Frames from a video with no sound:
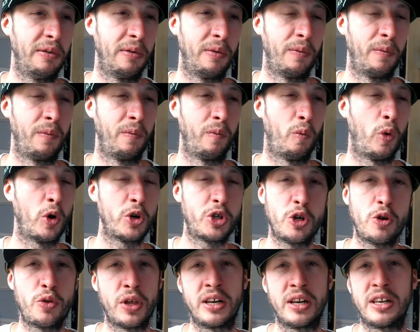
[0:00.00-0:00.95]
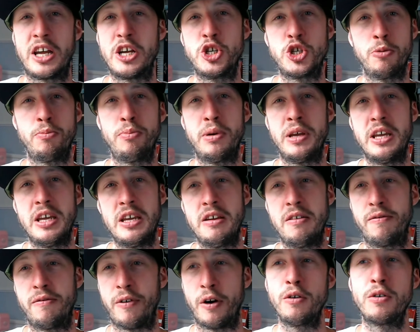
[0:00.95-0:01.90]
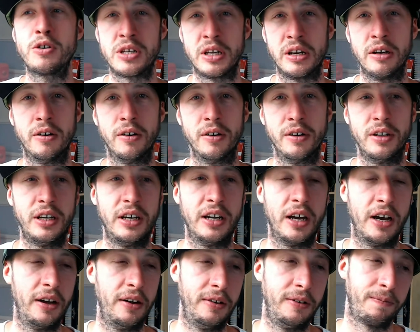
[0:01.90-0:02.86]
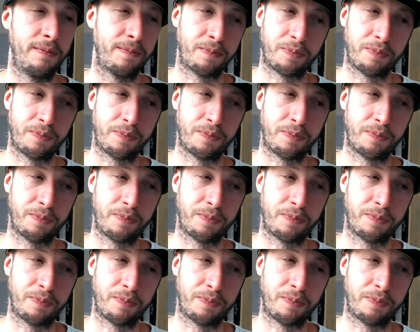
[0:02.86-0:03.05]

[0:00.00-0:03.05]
what do you think they should be focusing on?